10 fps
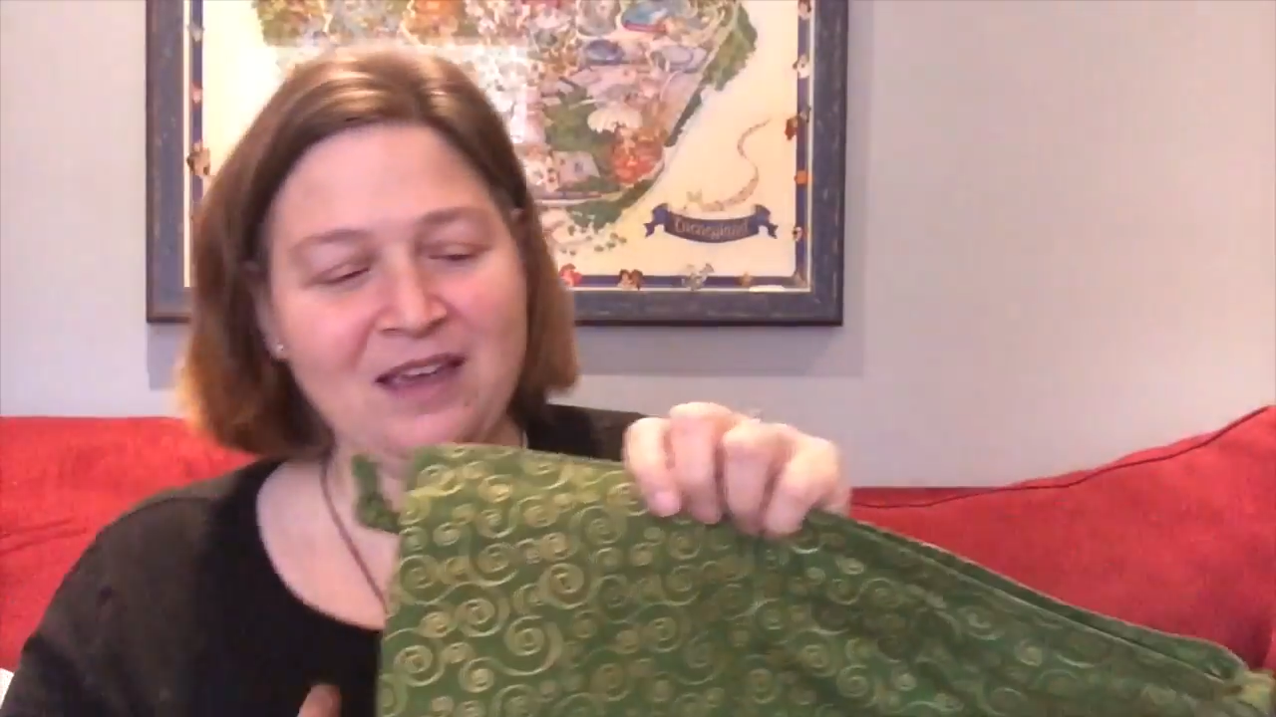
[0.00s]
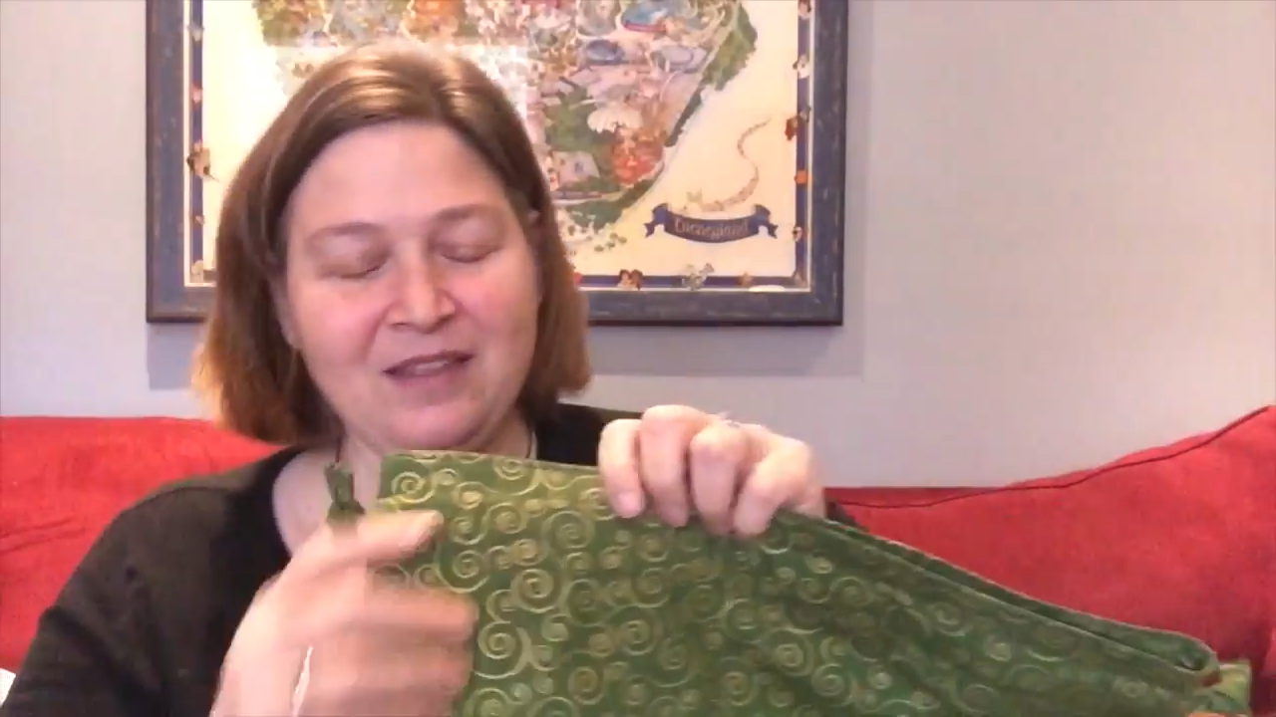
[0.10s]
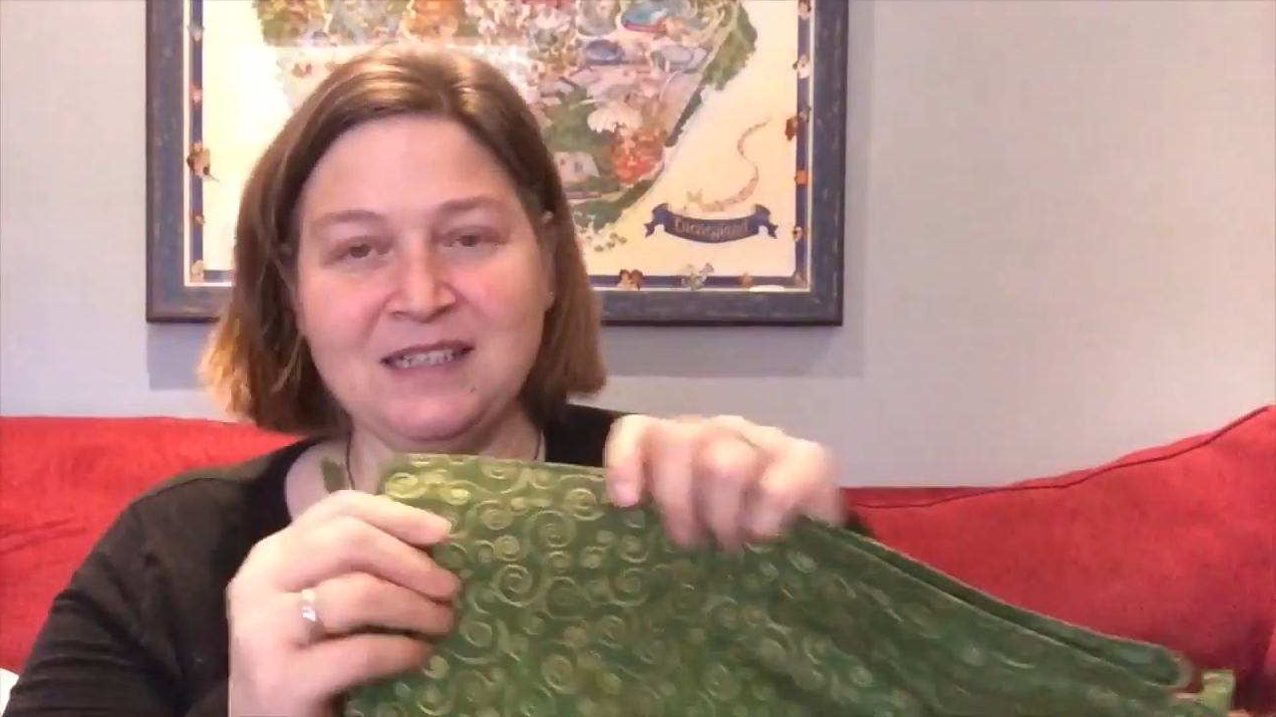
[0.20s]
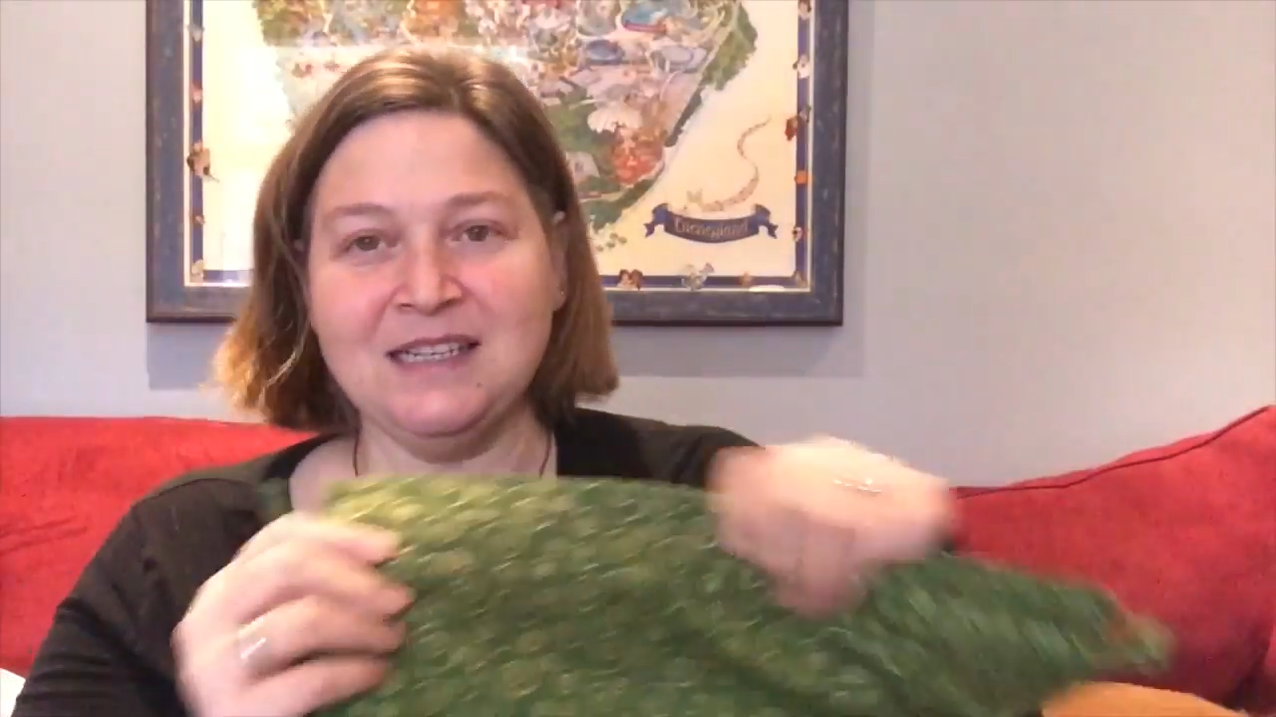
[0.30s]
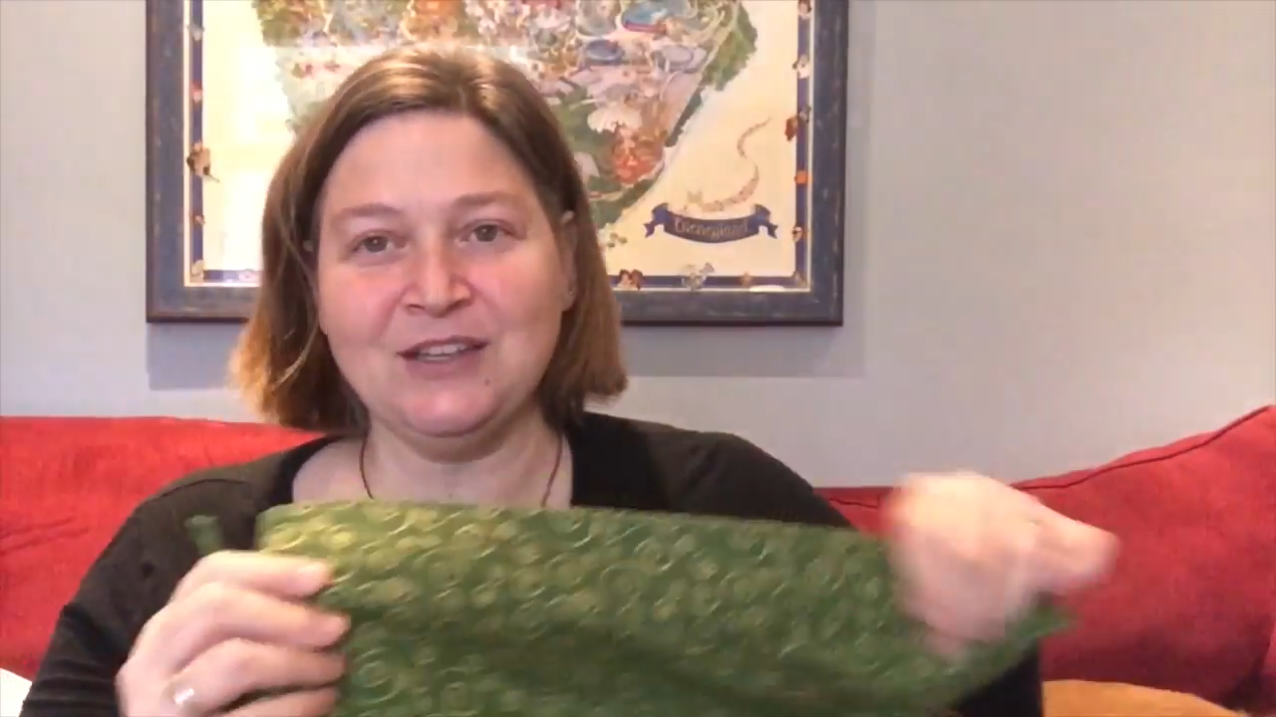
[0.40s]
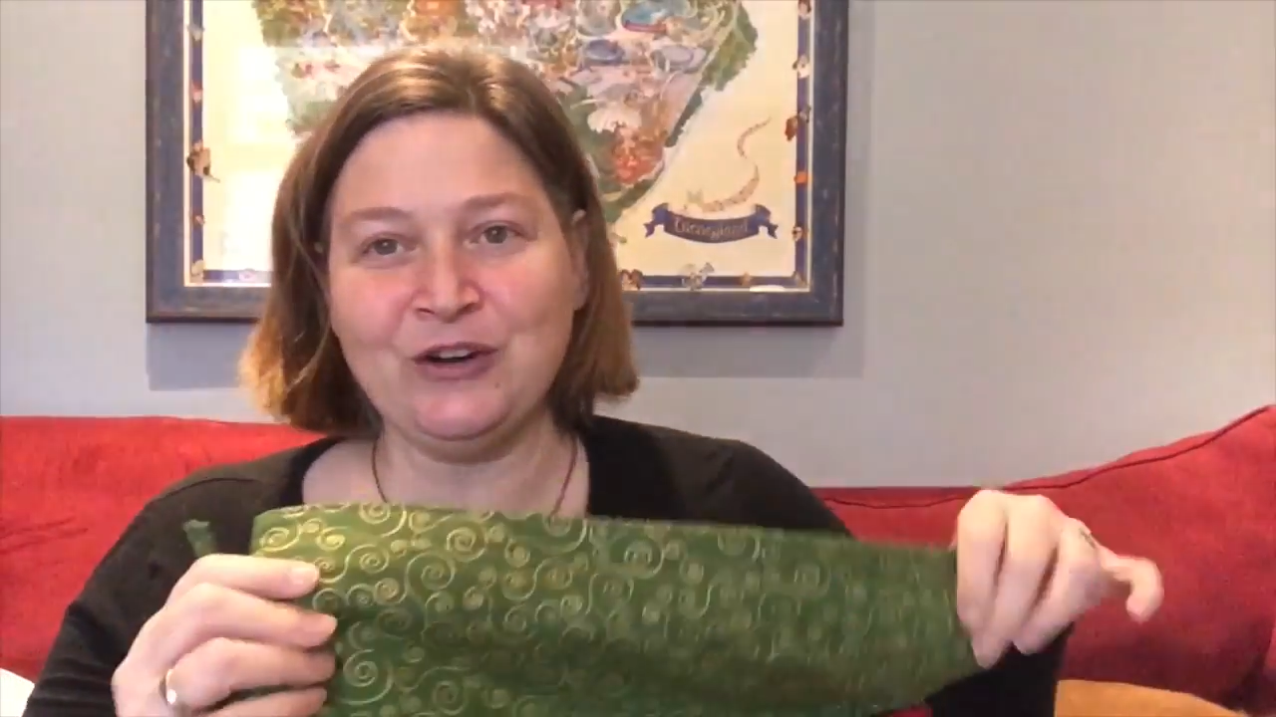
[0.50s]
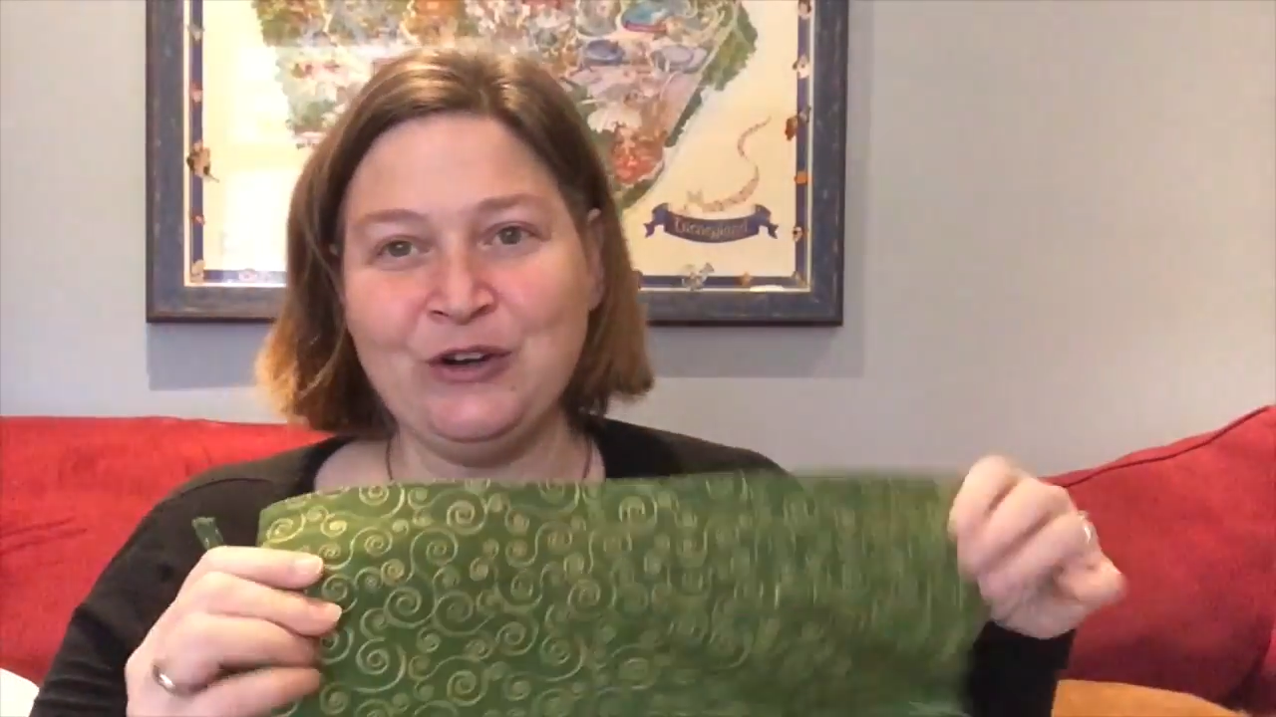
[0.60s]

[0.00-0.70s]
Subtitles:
This is her